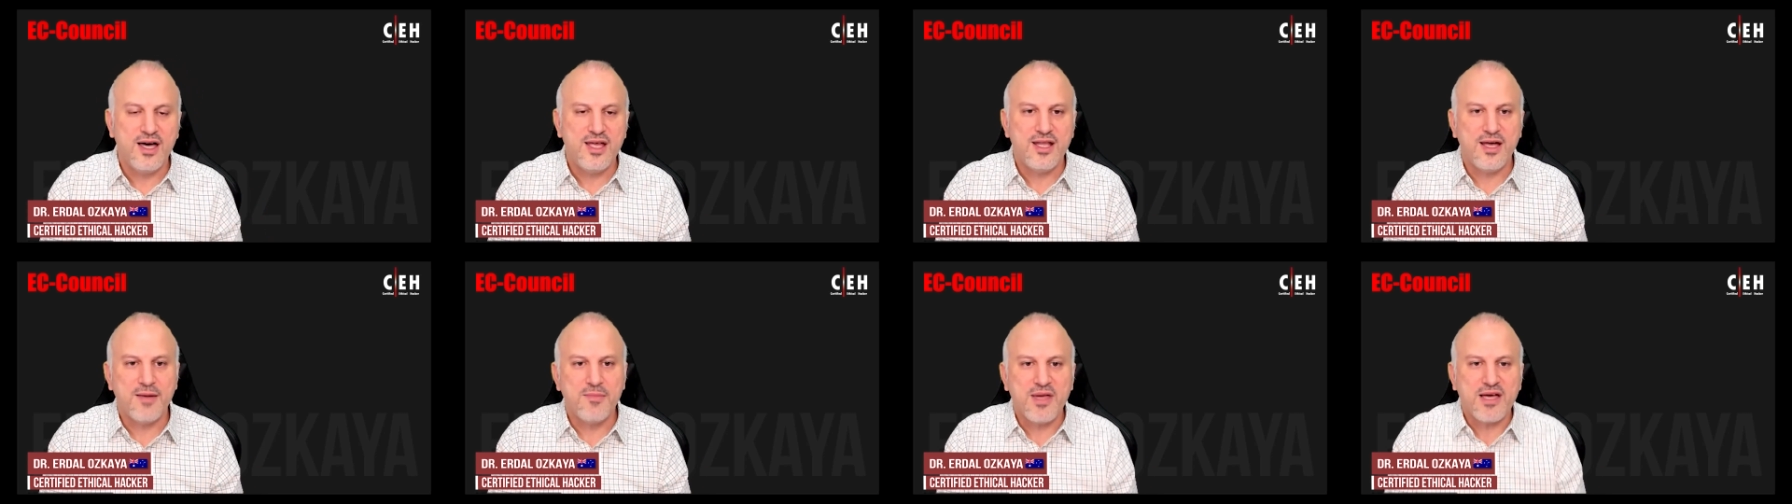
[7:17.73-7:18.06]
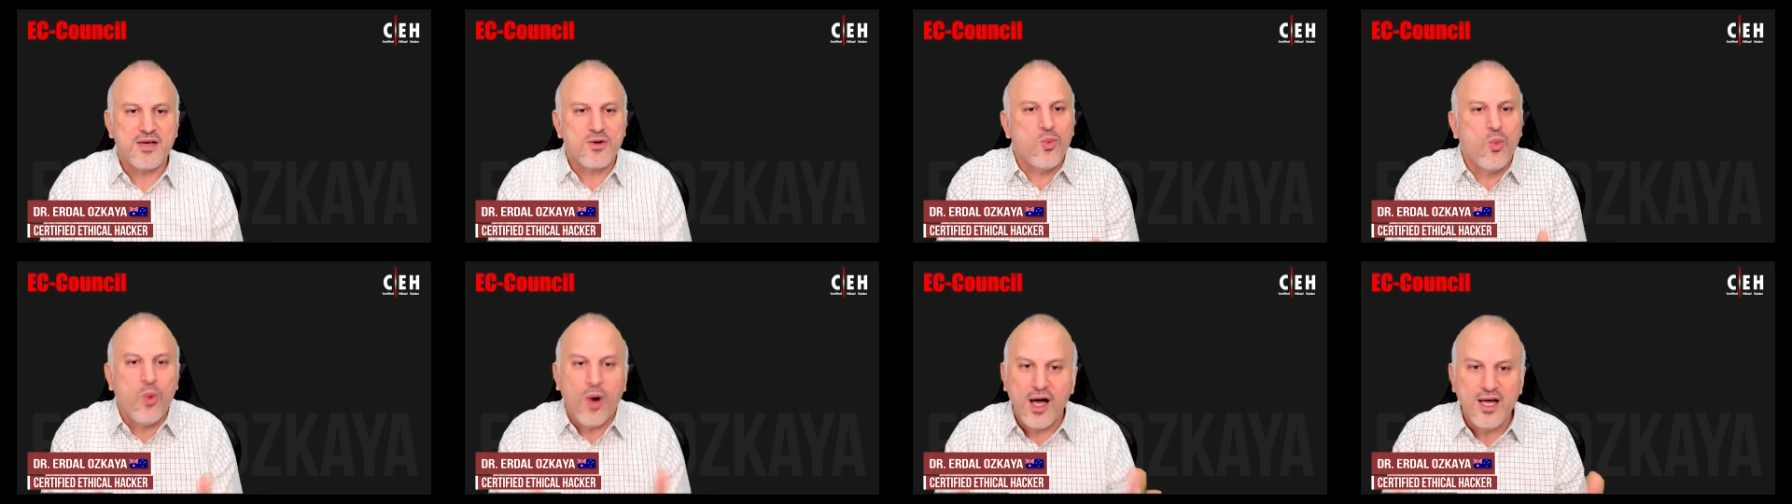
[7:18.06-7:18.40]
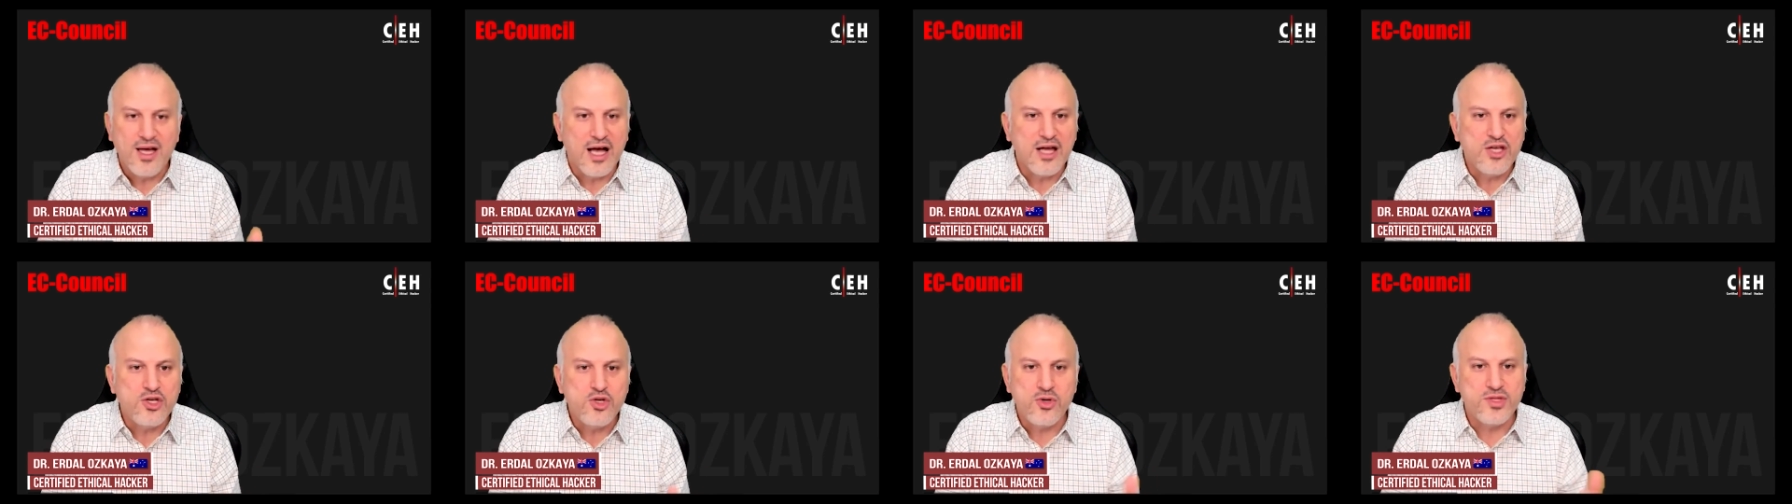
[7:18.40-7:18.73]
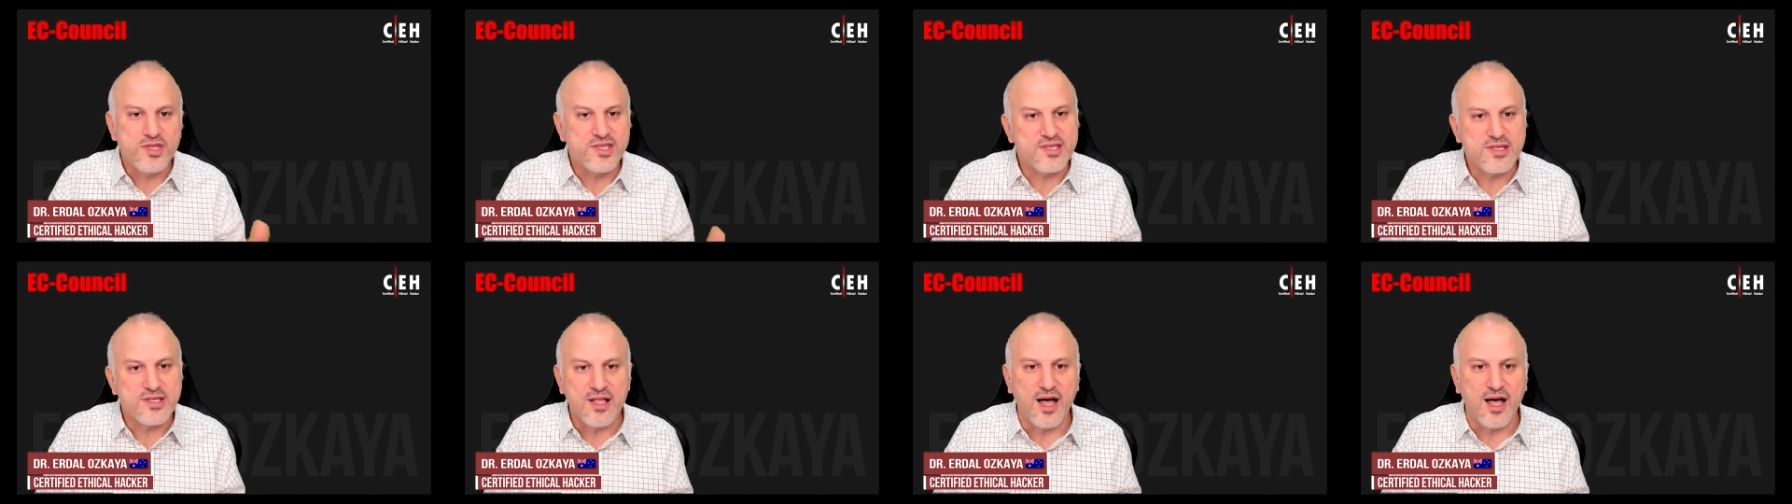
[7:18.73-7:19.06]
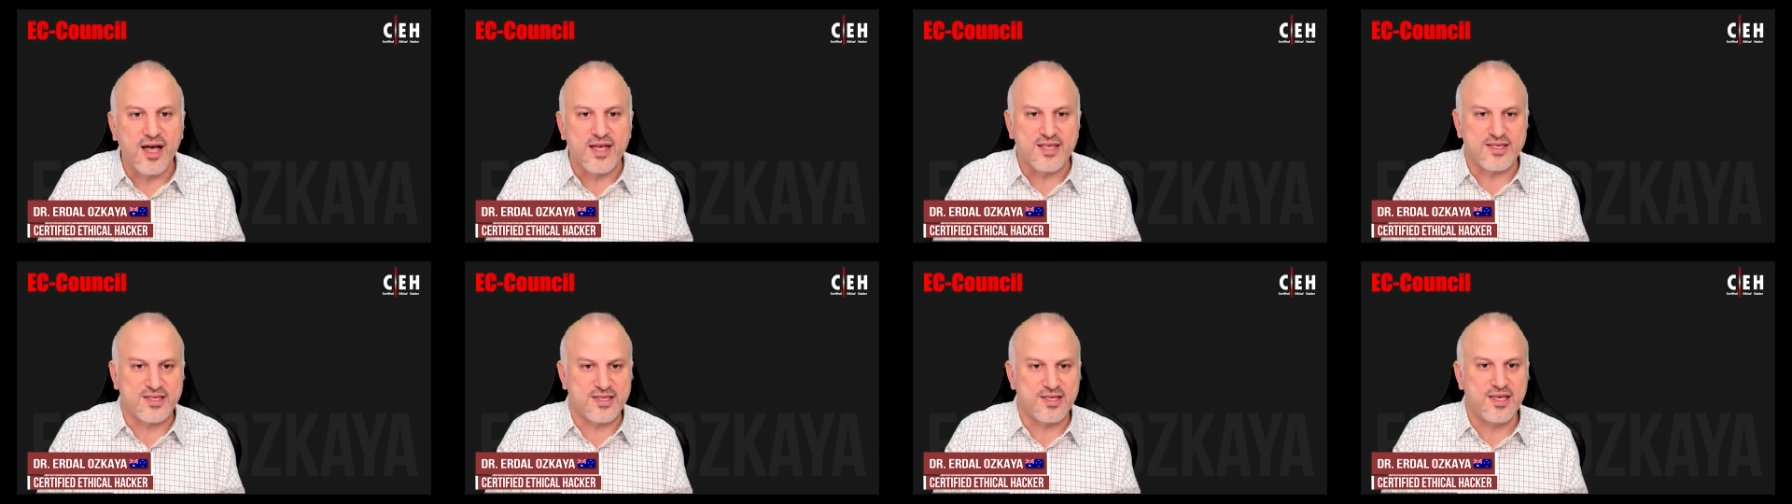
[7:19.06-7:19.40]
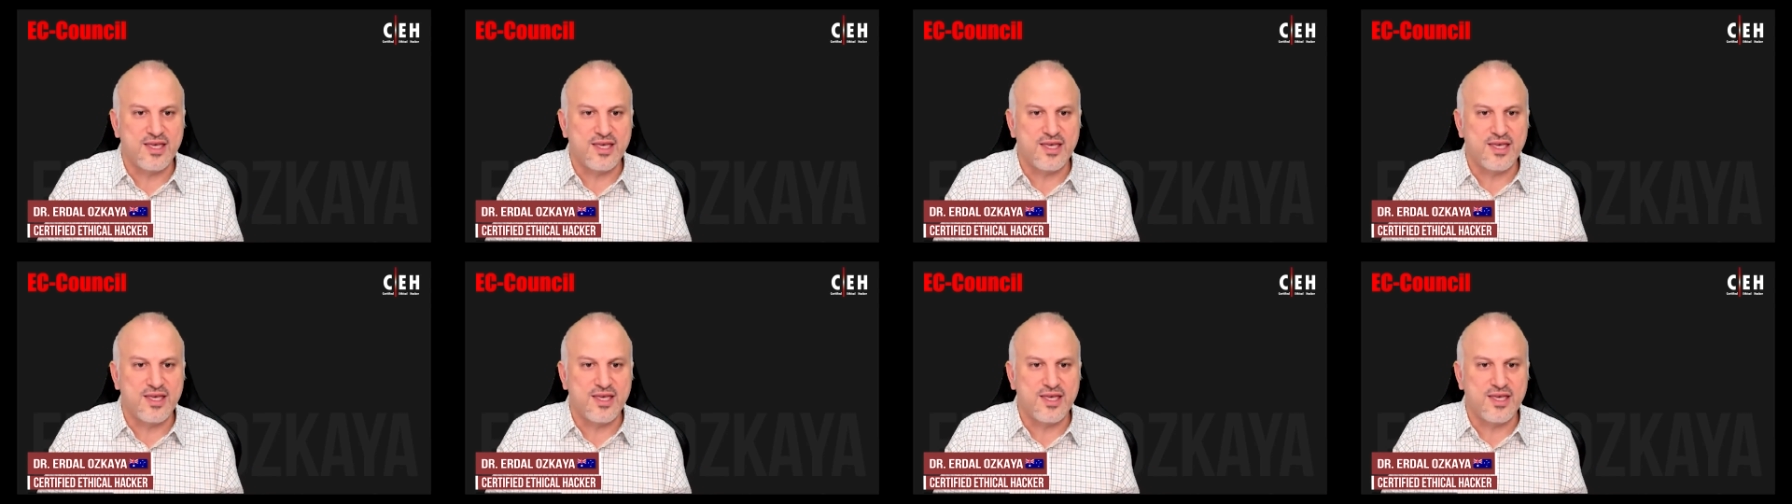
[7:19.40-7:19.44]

I'm like, why are you in this class?